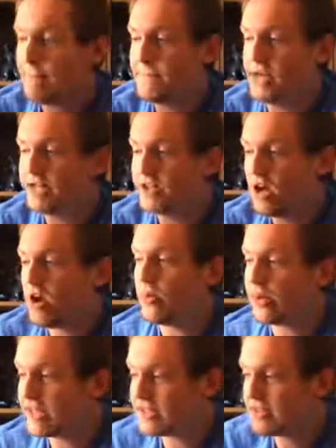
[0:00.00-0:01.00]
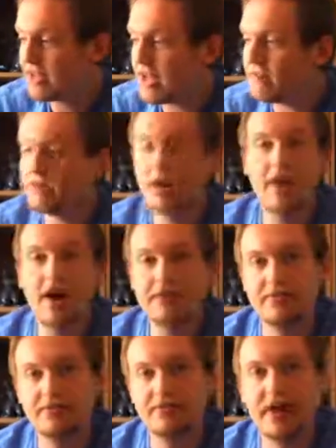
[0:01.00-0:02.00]
But no, he gets his head blown off
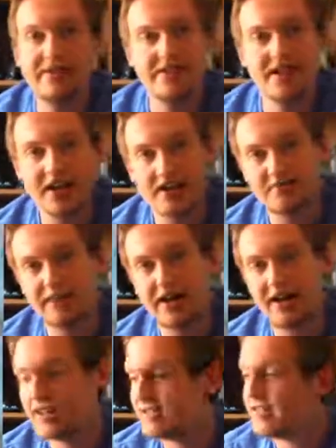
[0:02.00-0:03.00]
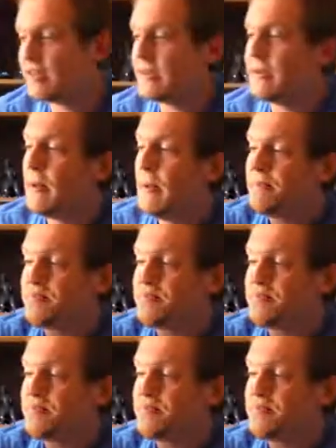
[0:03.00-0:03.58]
in 5 seconds by Godzilla,